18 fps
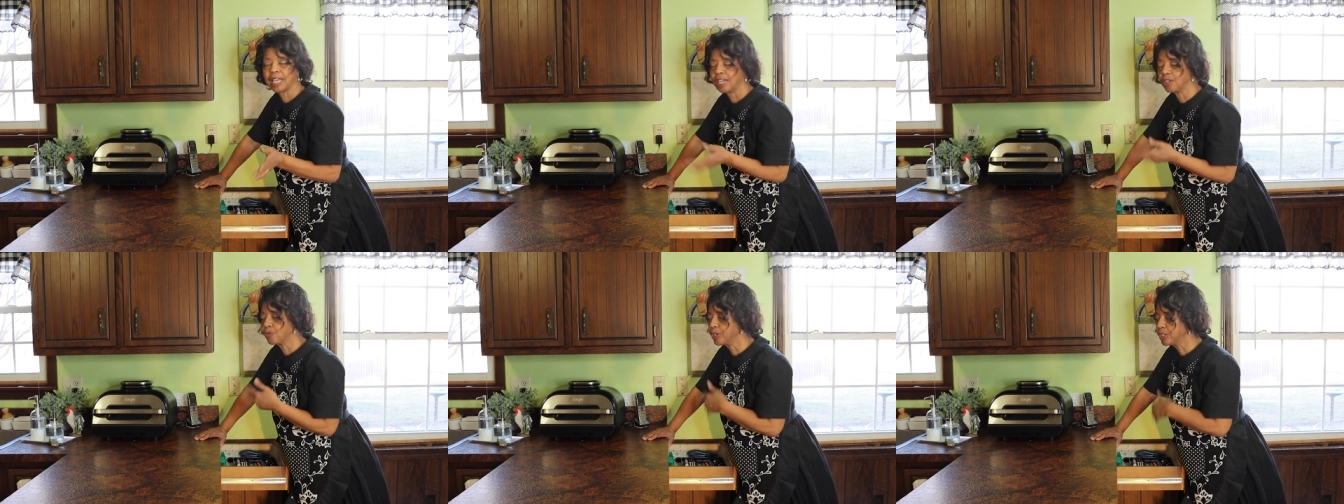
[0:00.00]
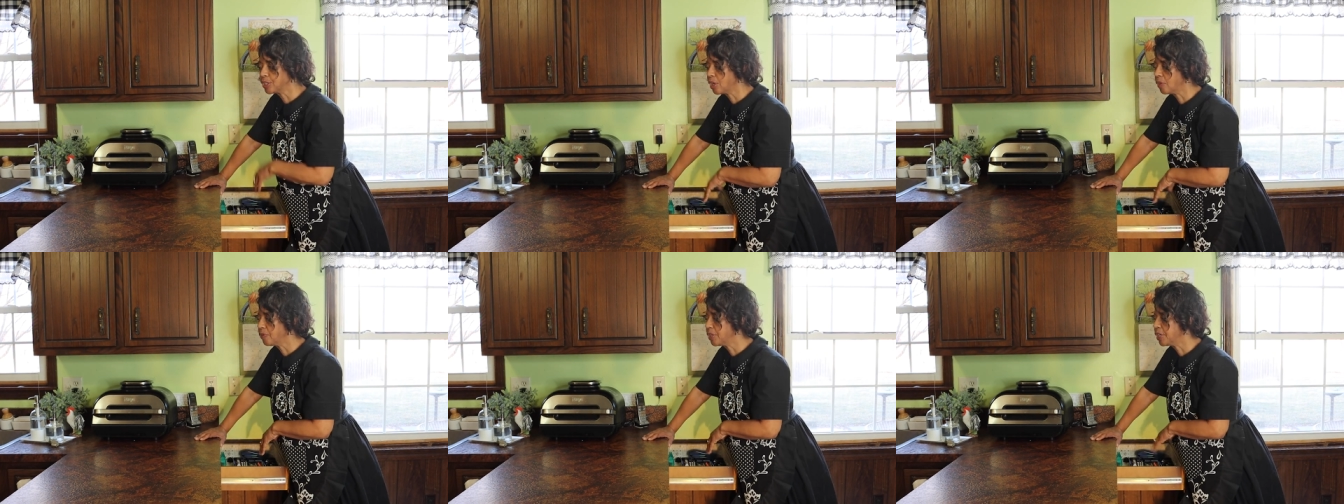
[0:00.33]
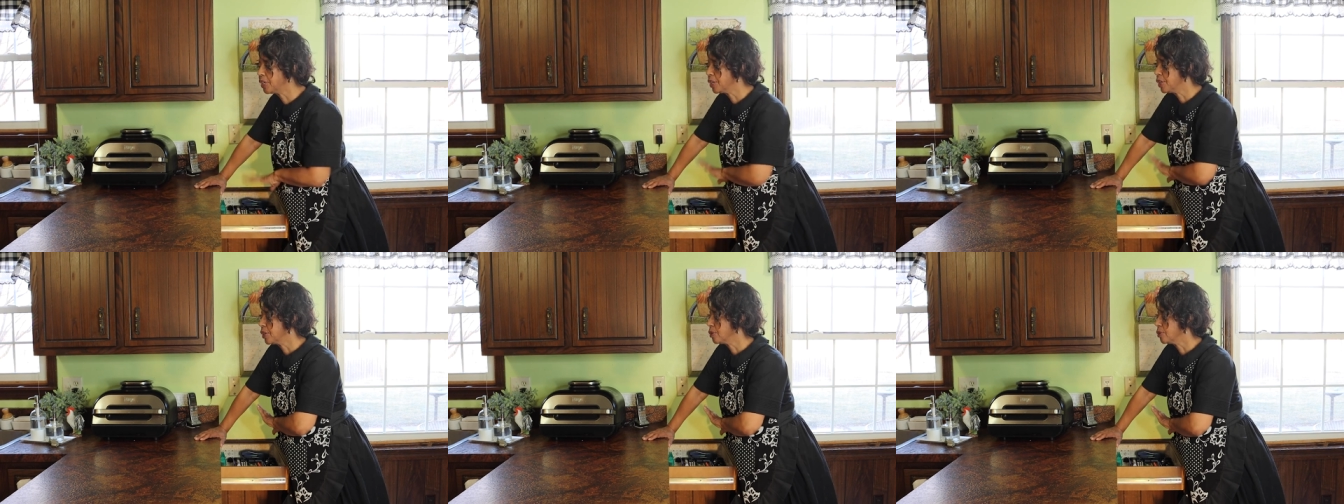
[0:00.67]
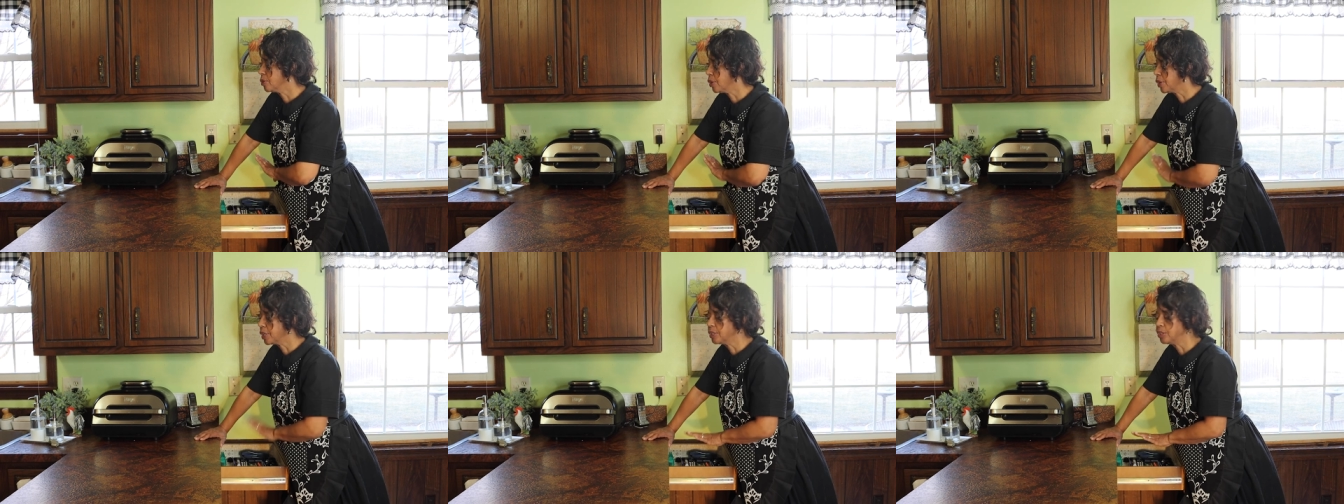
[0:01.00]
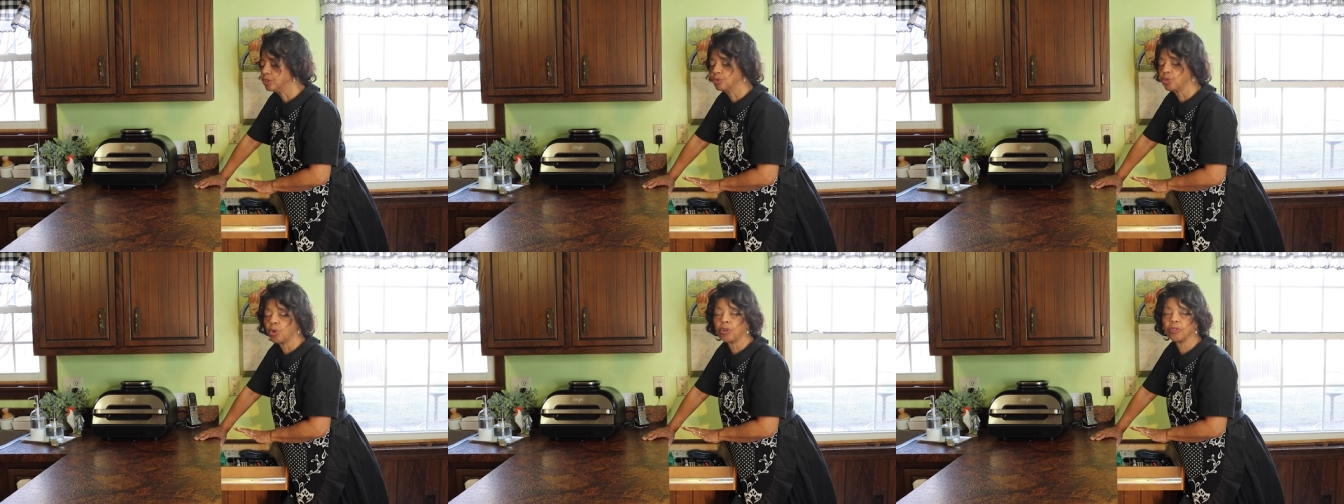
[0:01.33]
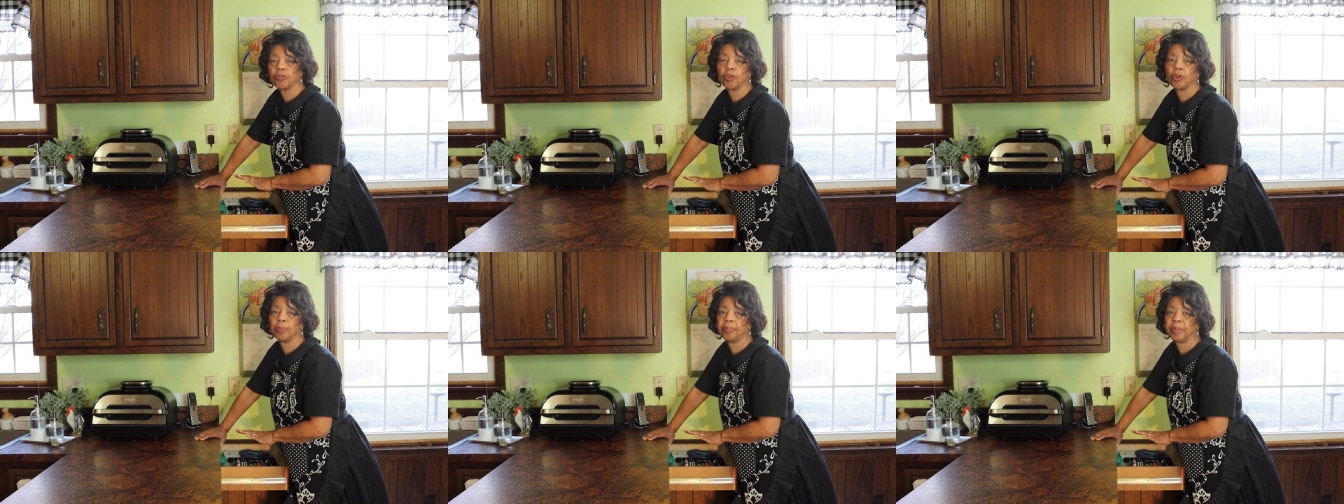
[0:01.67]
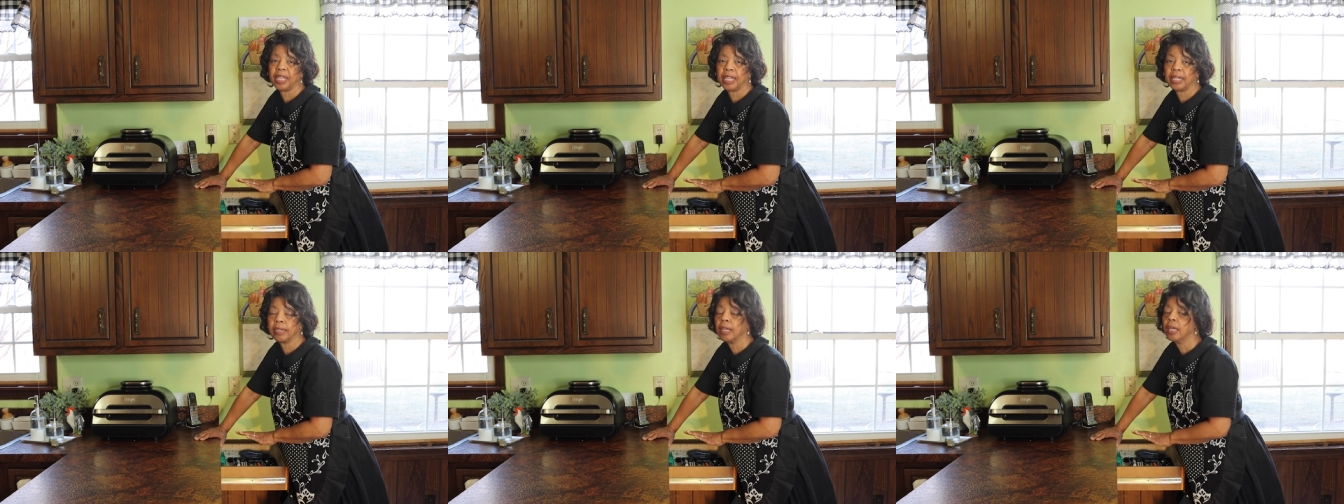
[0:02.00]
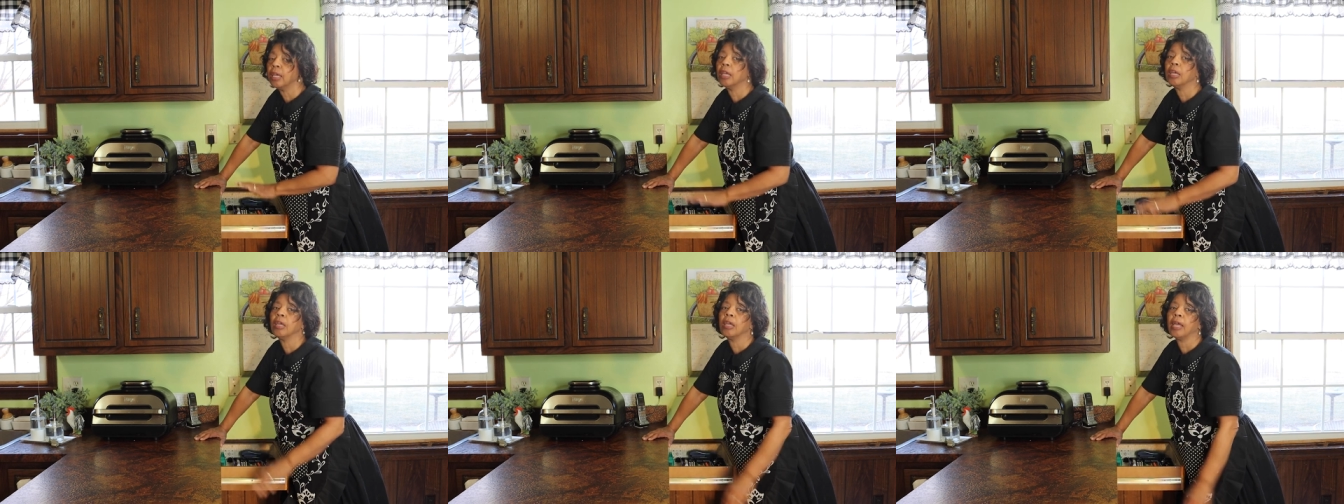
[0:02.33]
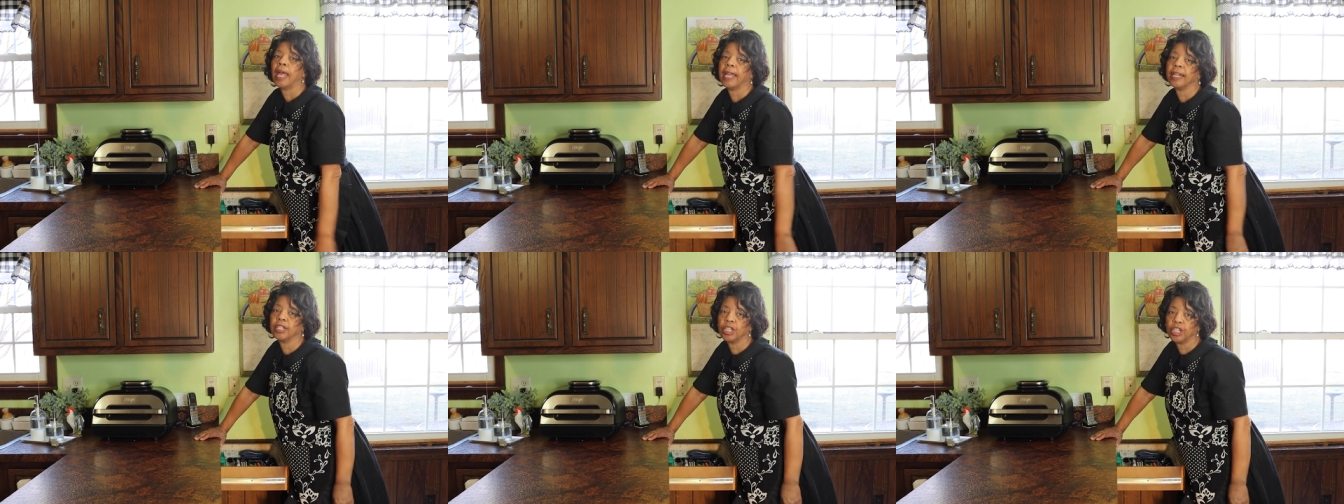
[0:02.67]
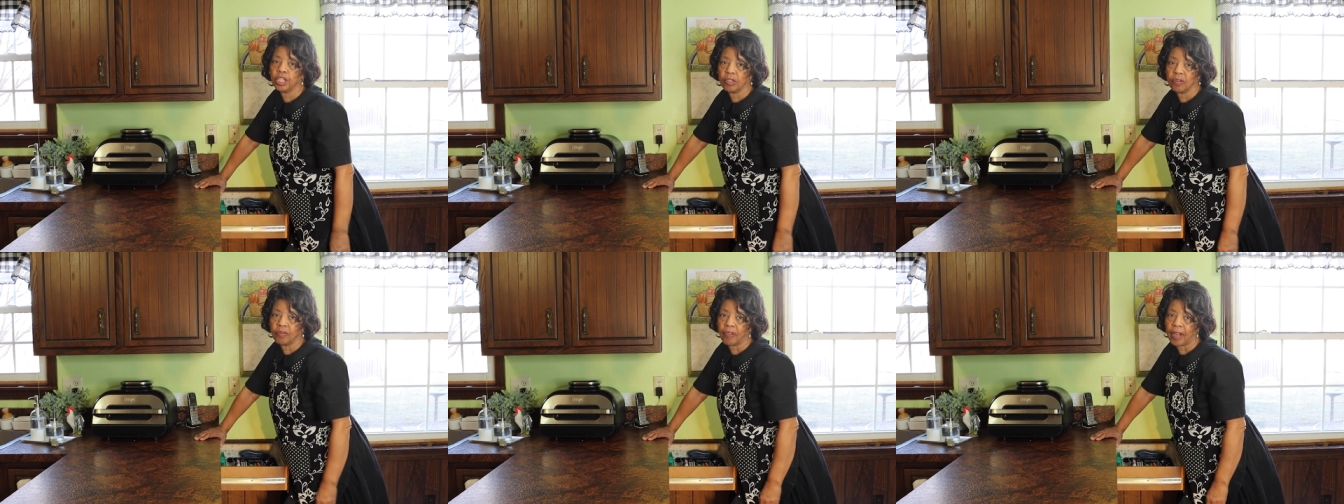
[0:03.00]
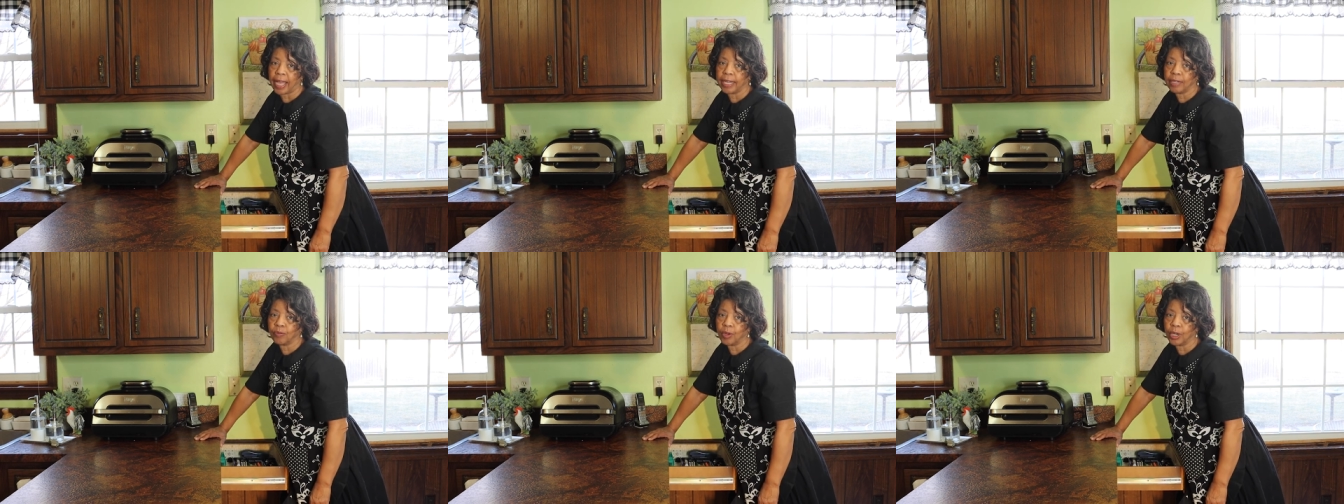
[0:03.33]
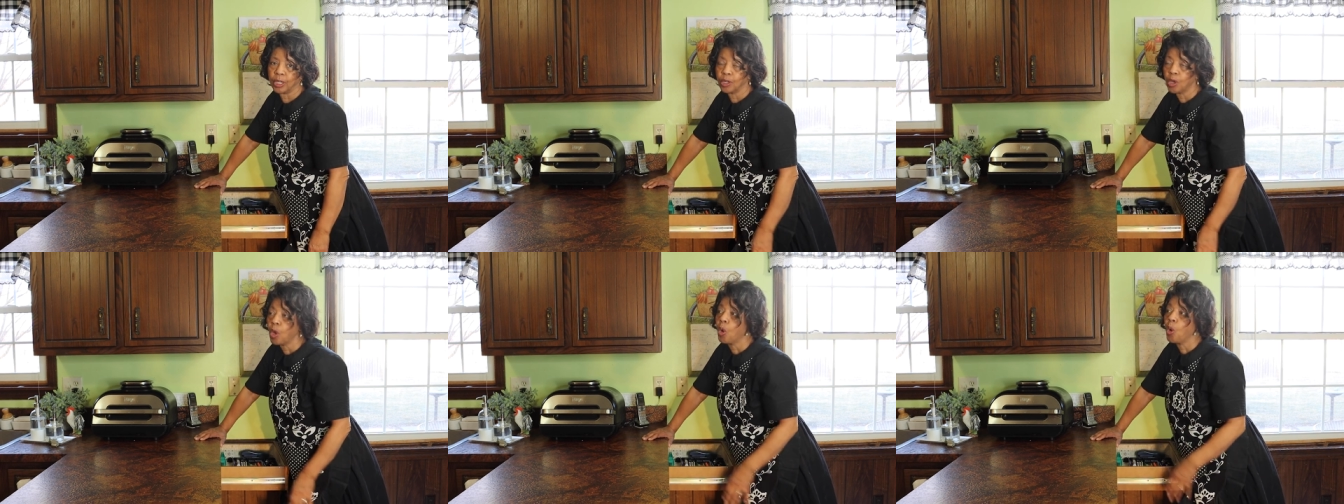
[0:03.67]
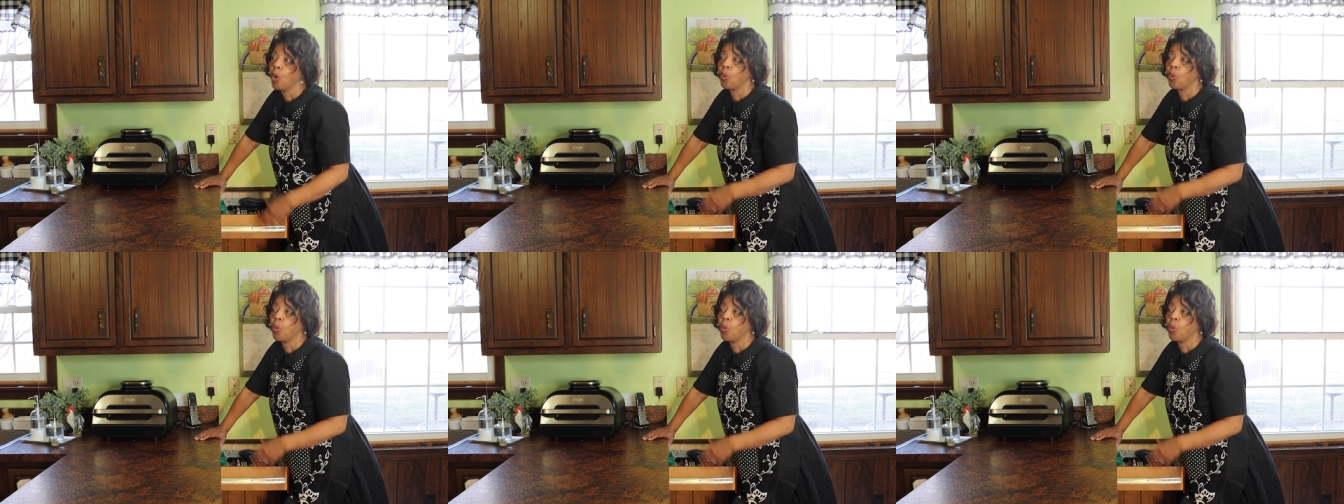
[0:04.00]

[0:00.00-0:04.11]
I'd reach over here, look in the drawer for a pen, and couldn't find one.